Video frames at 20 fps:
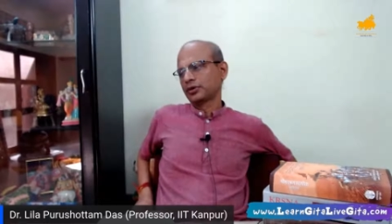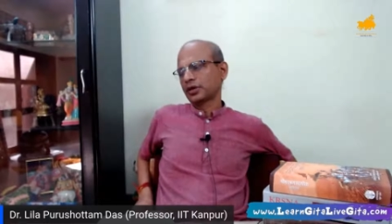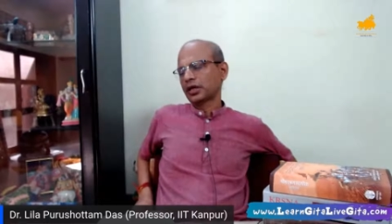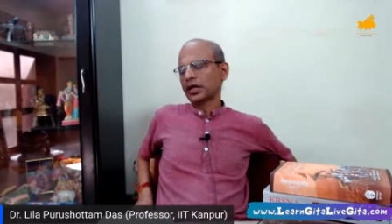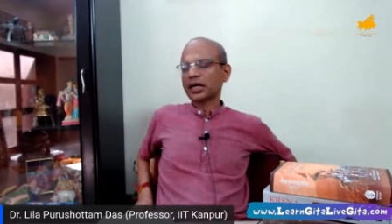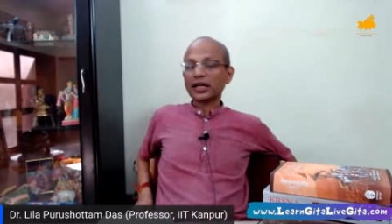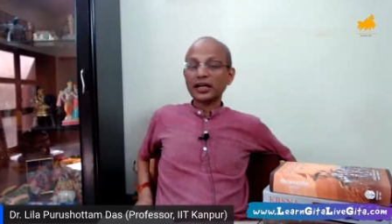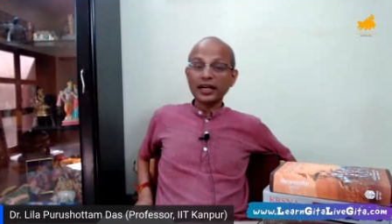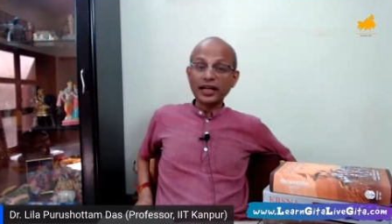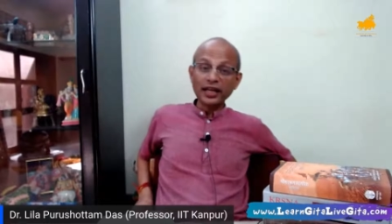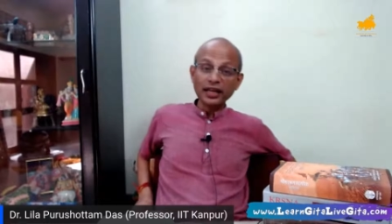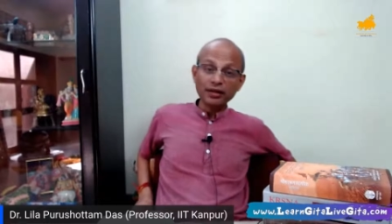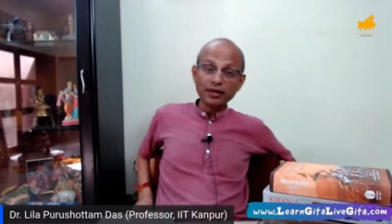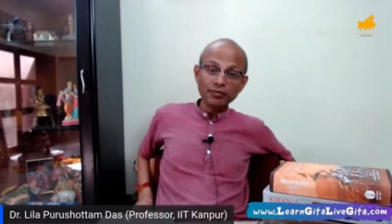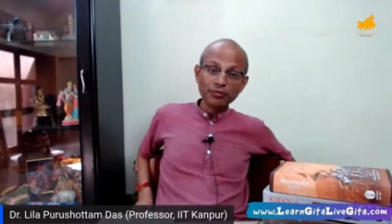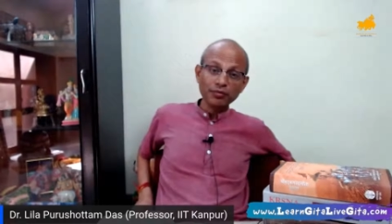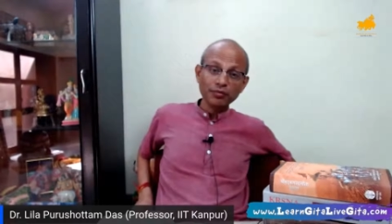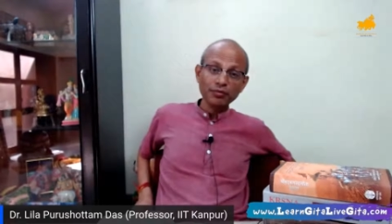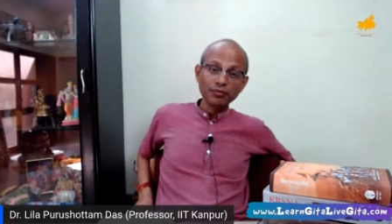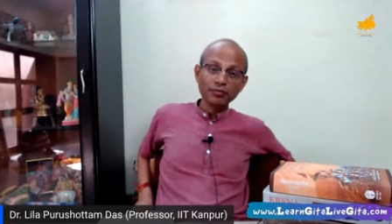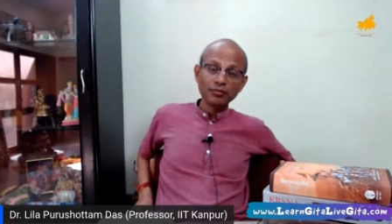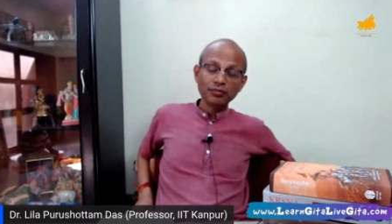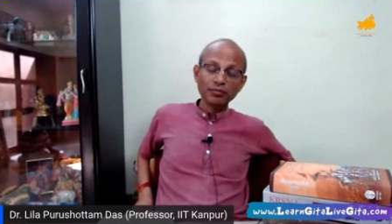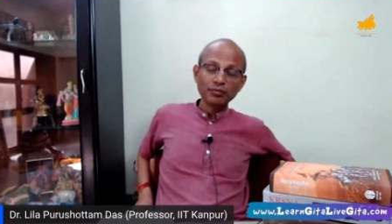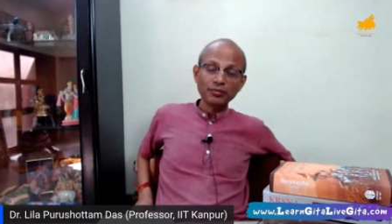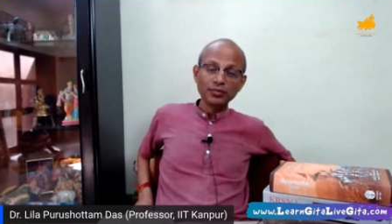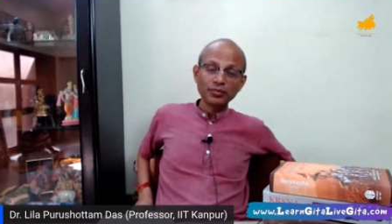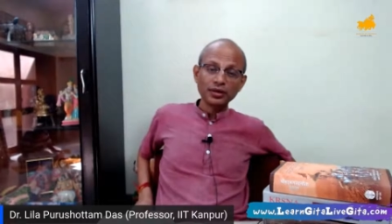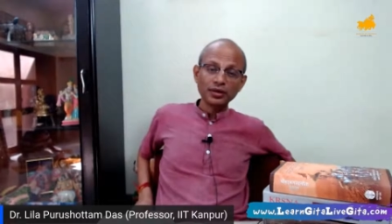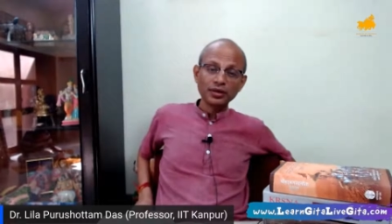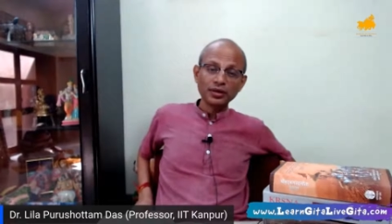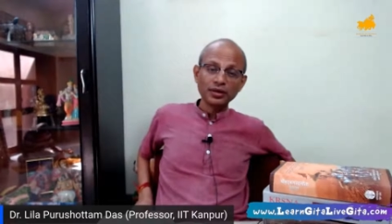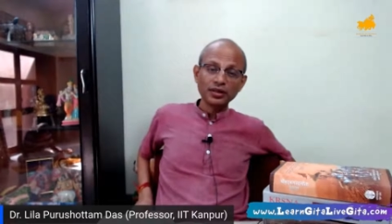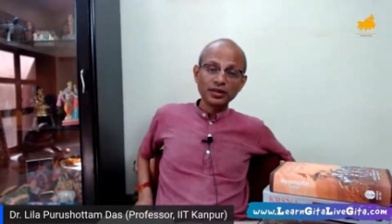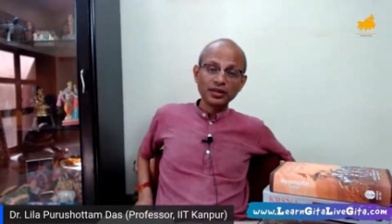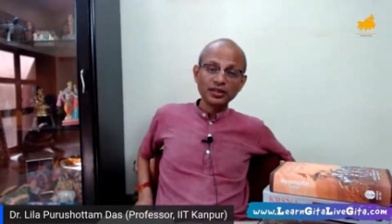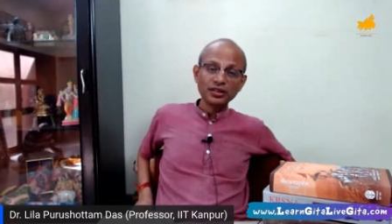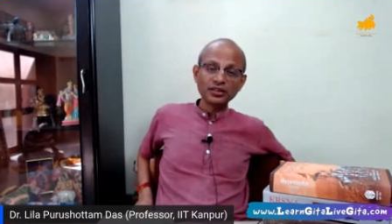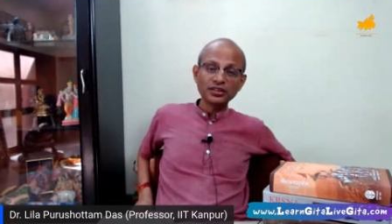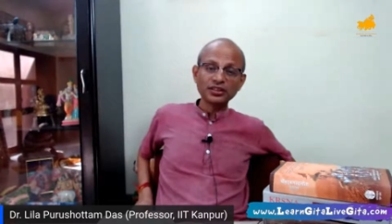Her name
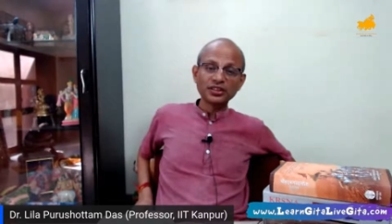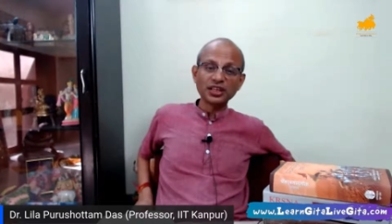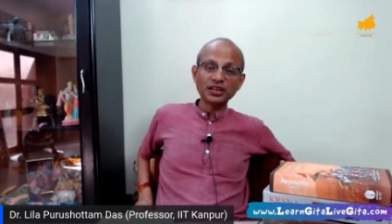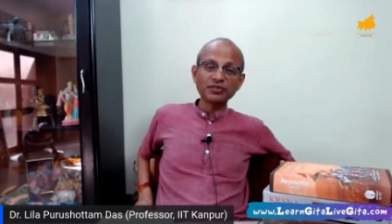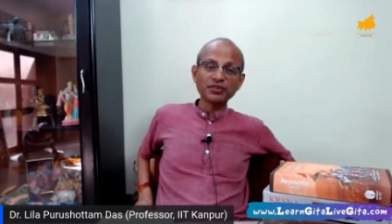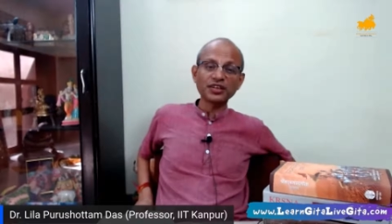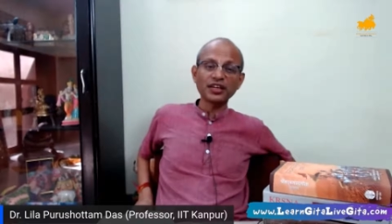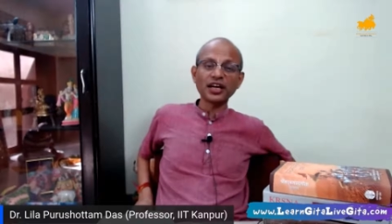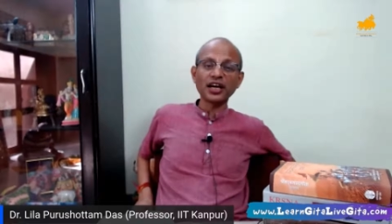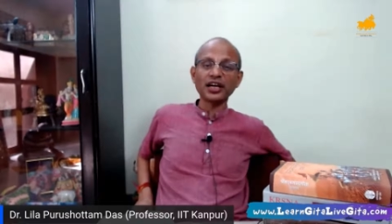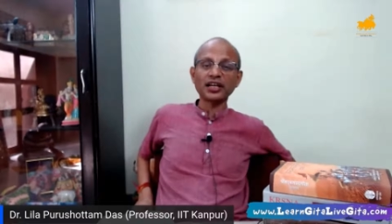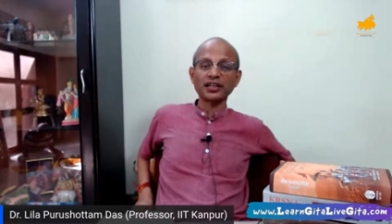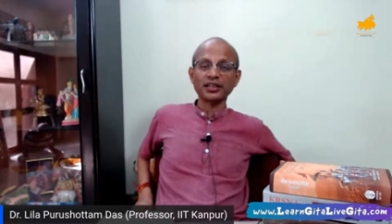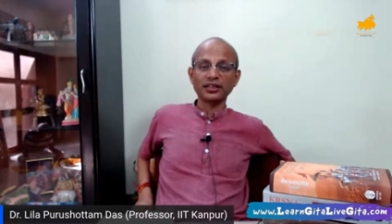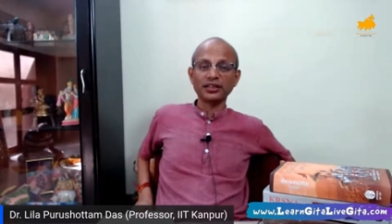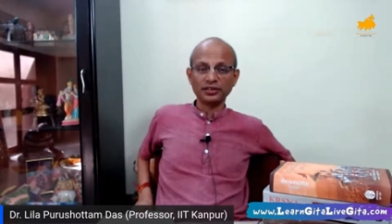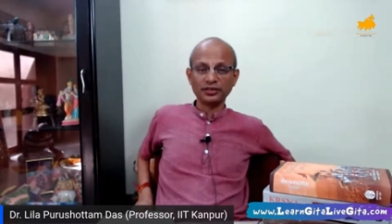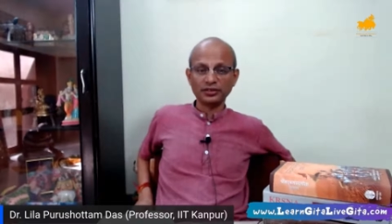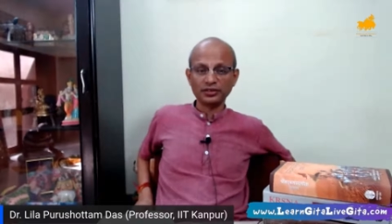is Devayani.